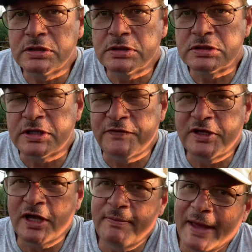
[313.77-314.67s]
So if you
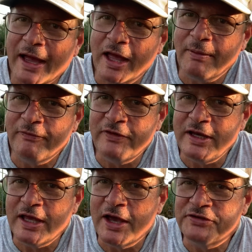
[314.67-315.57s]
go back a couple of
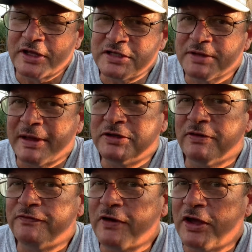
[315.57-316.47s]
videos, I talked about doing
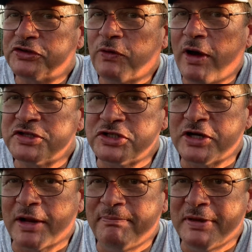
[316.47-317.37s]
fall squash to try
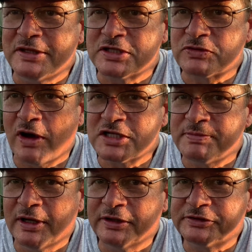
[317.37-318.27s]
to beat the squash
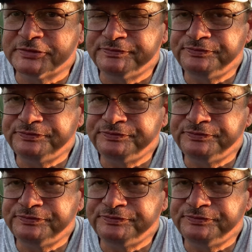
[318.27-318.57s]
bugs.